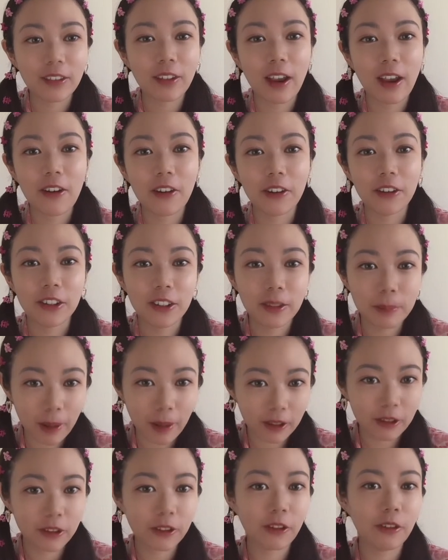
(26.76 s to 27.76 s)
to our
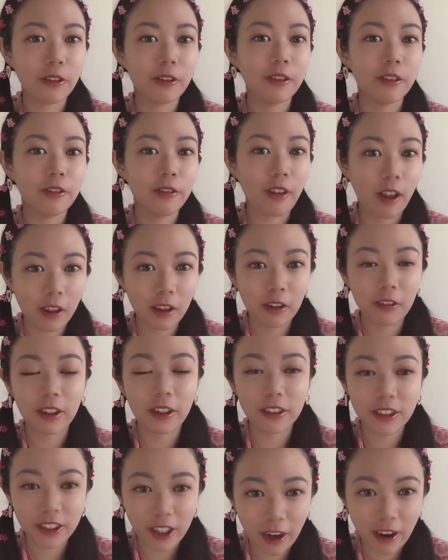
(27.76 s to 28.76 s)
special
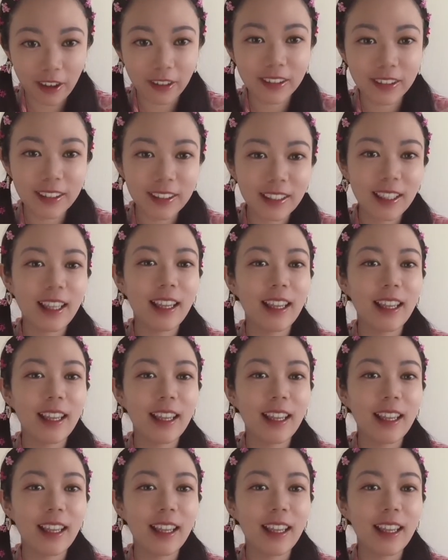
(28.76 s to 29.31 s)
follower chart.